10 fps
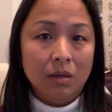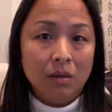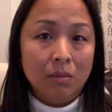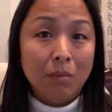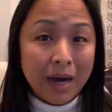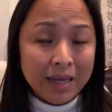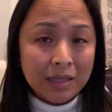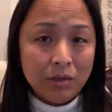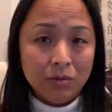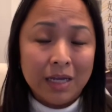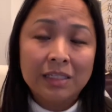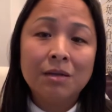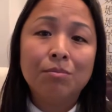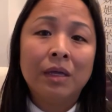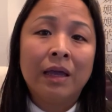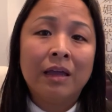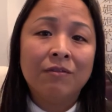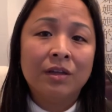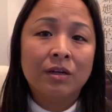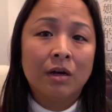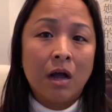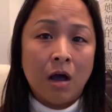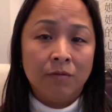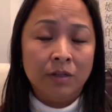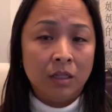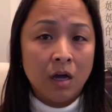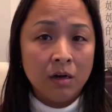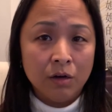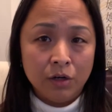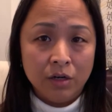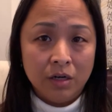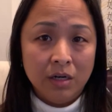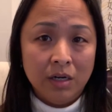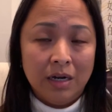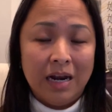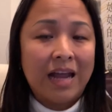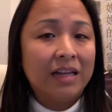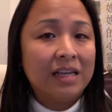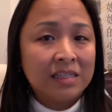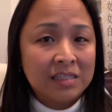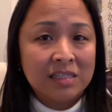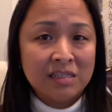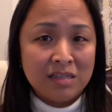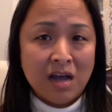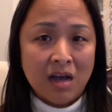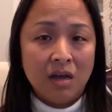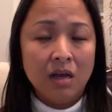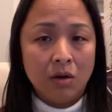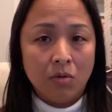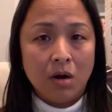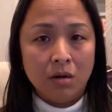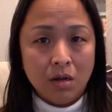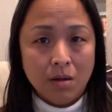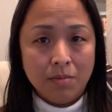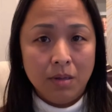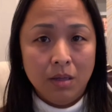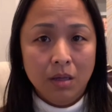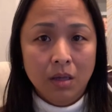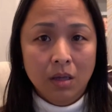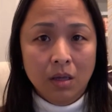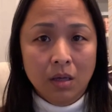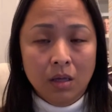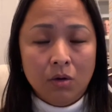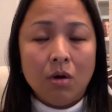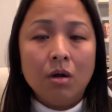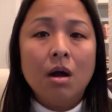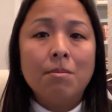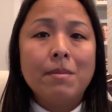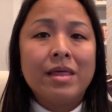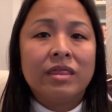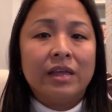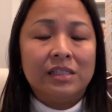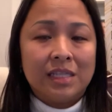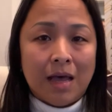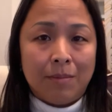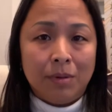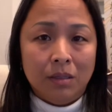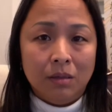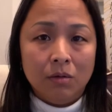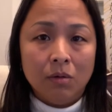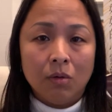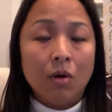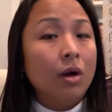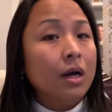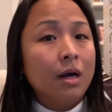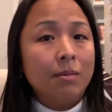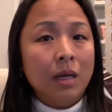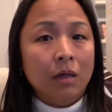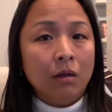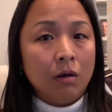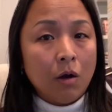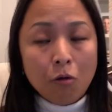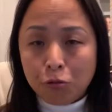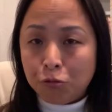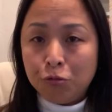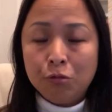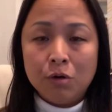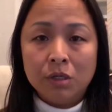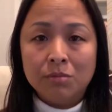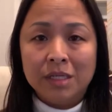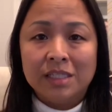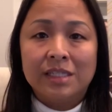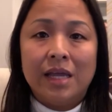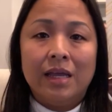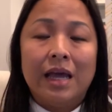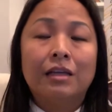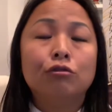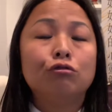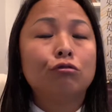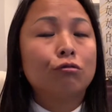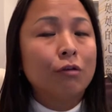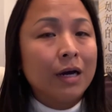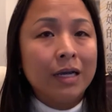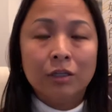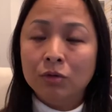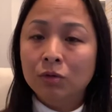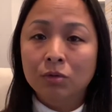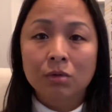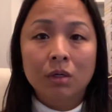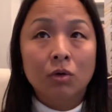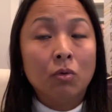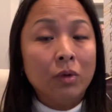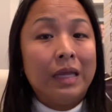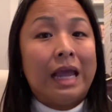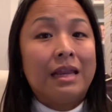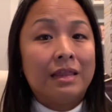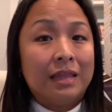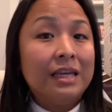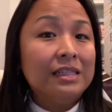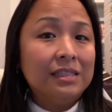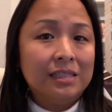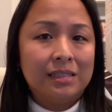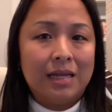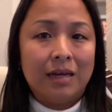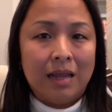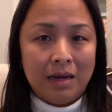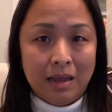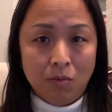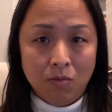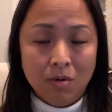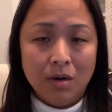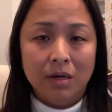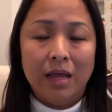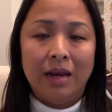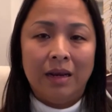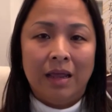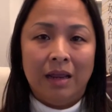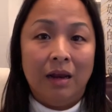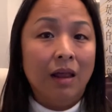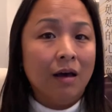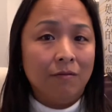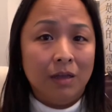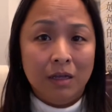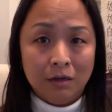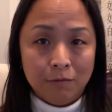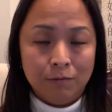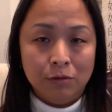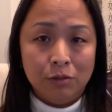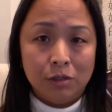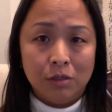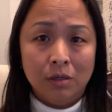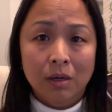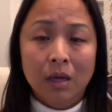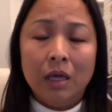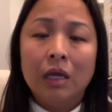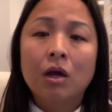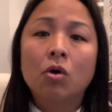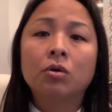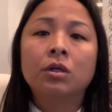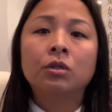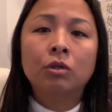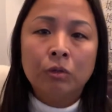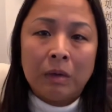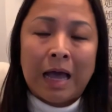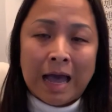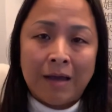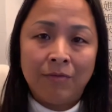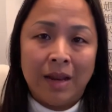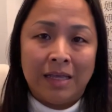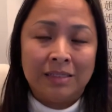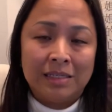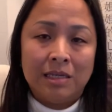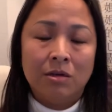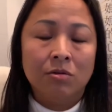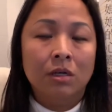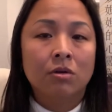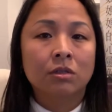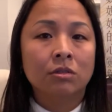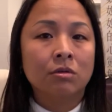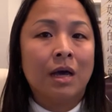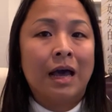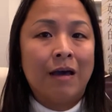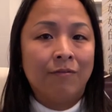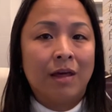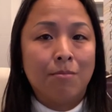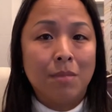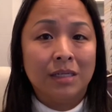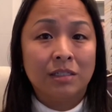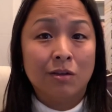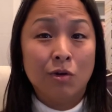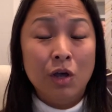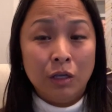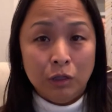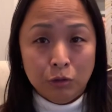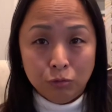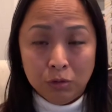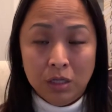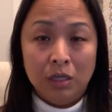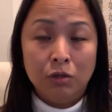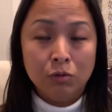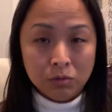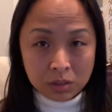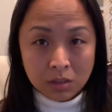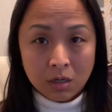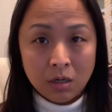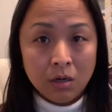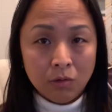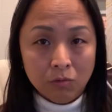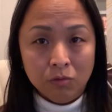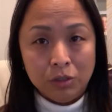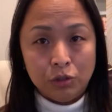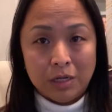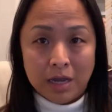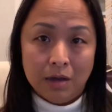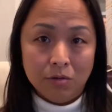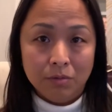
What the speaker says: Mind you, that's a behavior of a toddler. That is not a grown-up. Grown-up make things happen. Grown-up go through all the mistakes and try to create things like they want and they love in the future. In order to have that skill, in order to have that muscle, you need to start reach out.